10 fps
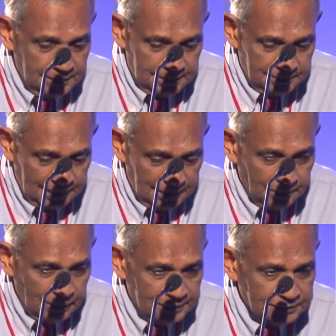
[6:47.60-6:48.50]

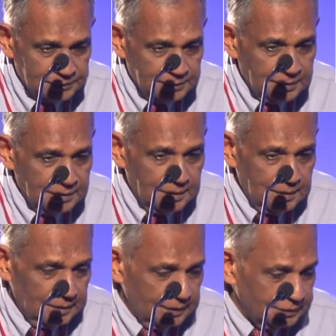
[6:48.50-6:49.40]
megapolis
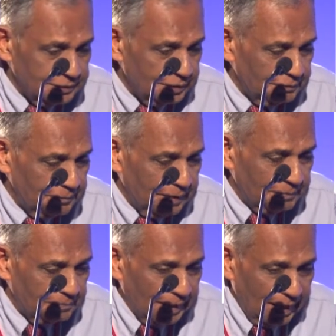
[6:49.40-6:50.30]
itself
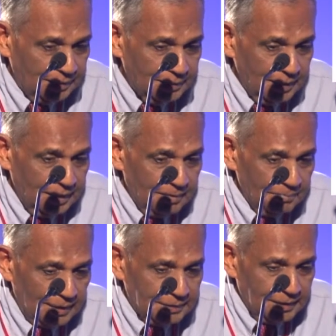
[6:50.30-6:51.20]
being planned,
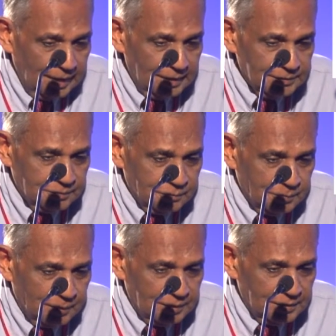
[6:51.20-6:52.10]
but as
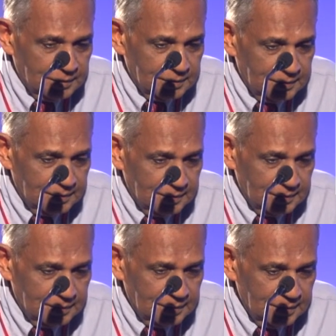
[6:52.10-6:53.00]
everybody
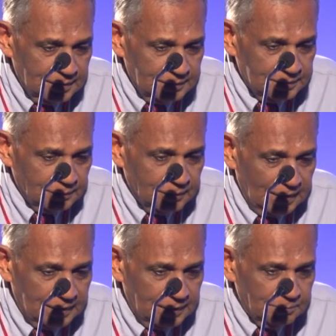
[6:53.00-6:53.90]
is
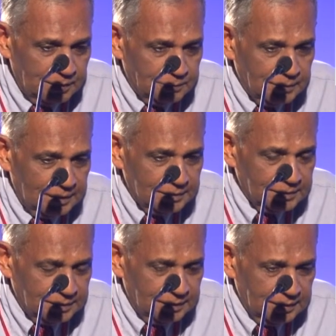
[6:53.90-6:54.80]
aware, in
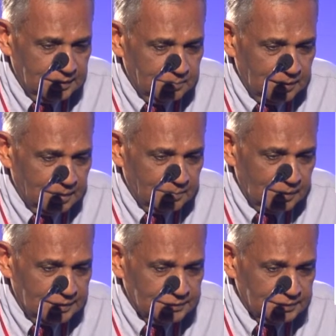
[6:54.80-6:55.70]
between the
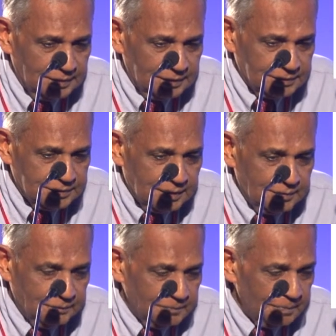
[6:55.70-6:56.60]
megapolis itself,